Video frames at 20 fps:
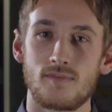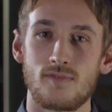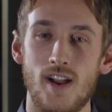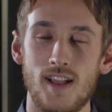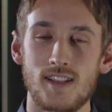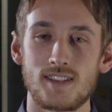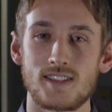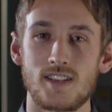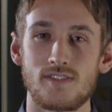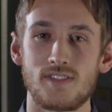
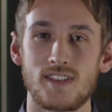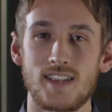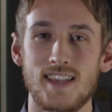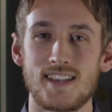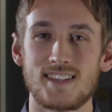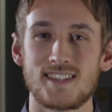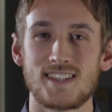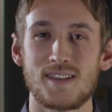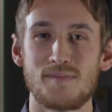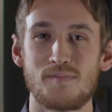relatively
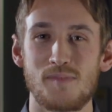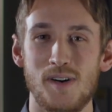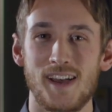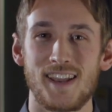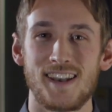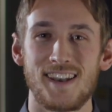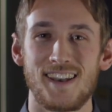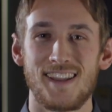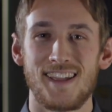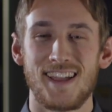easy,
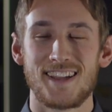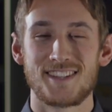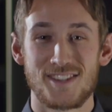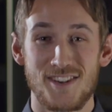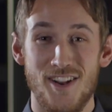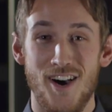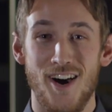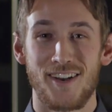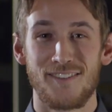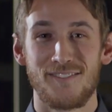but it's
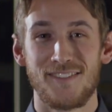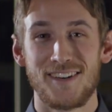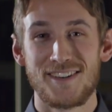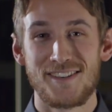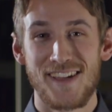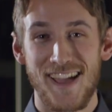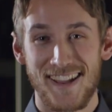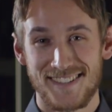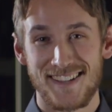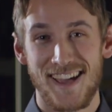not when you
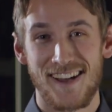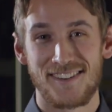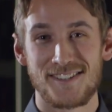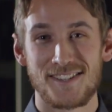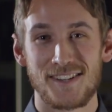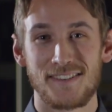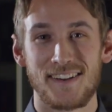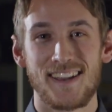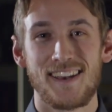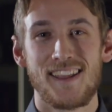get down
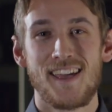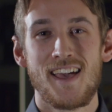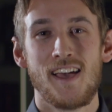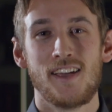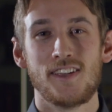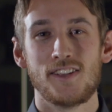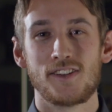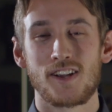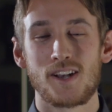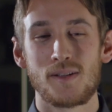to it.
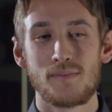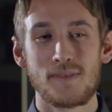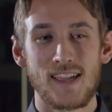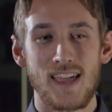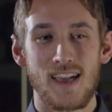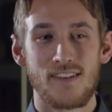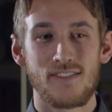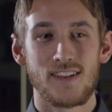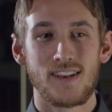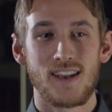You're going to be
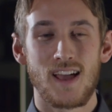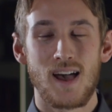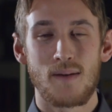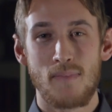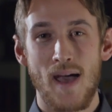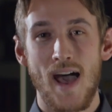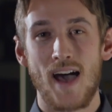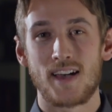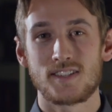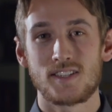given a
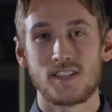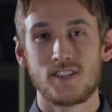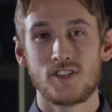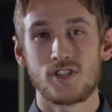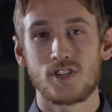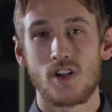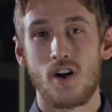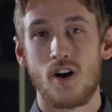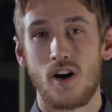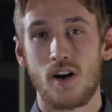
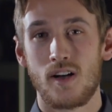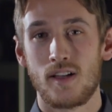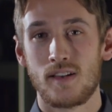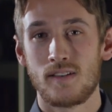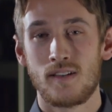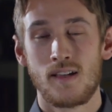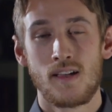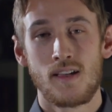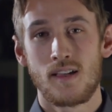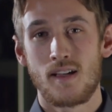passage
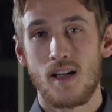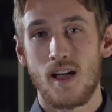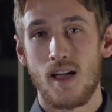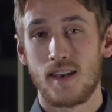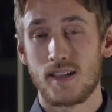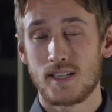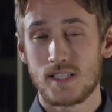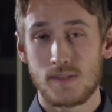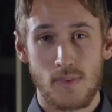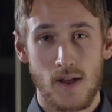on
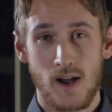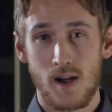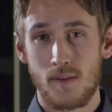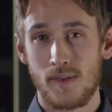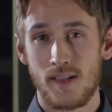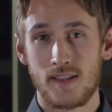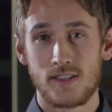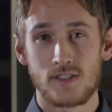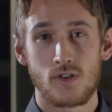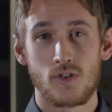an
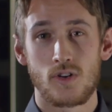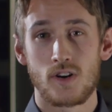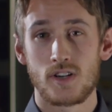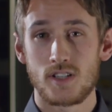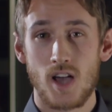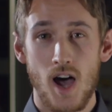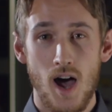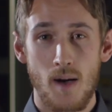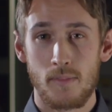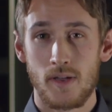experiment or a
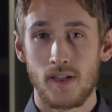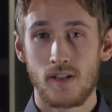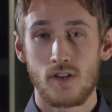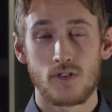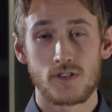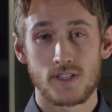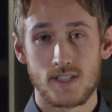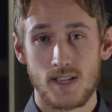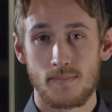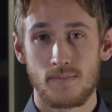topic
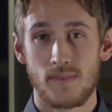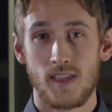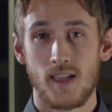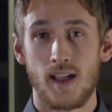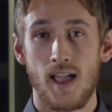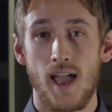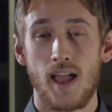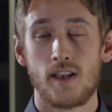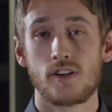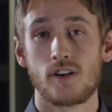or
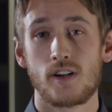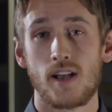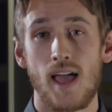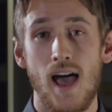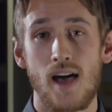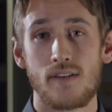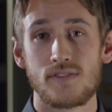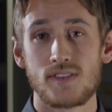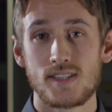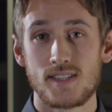something, and you're going to
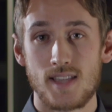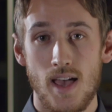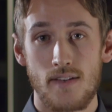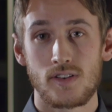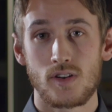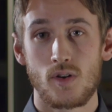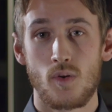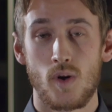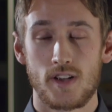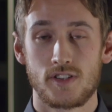have
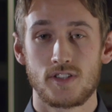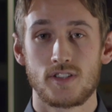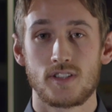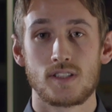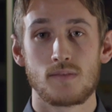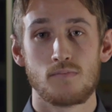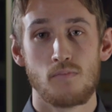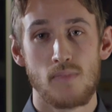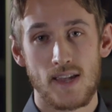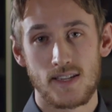7
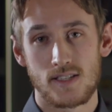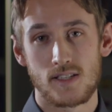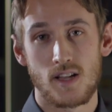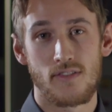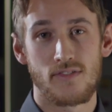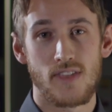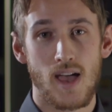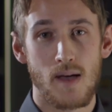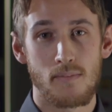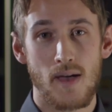questions based
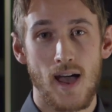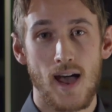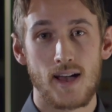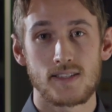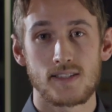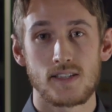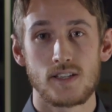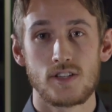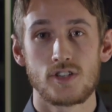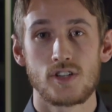off that
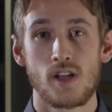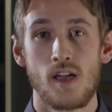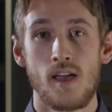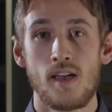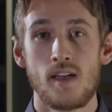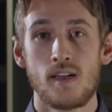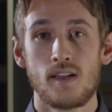passage.